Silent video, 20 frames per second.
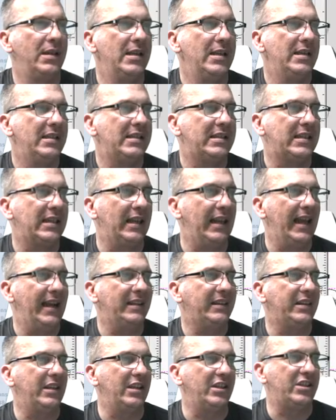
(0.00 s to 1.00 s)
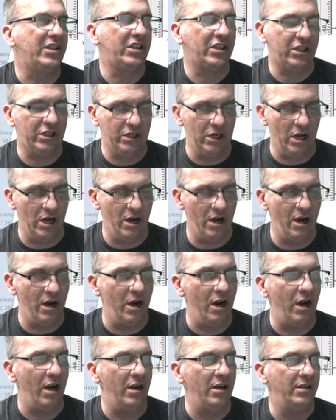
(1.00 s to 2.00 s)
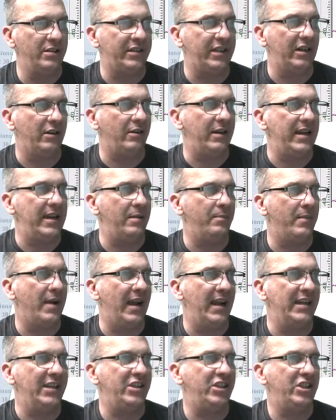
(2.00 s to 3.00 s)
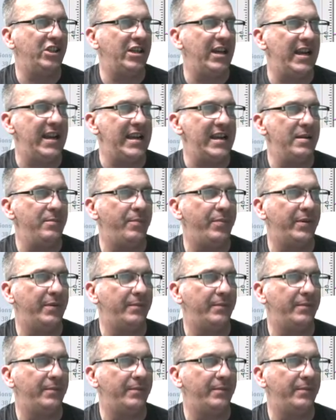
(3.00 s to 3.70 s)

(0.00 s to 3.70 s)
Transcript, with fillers: select the stars that are in my shape,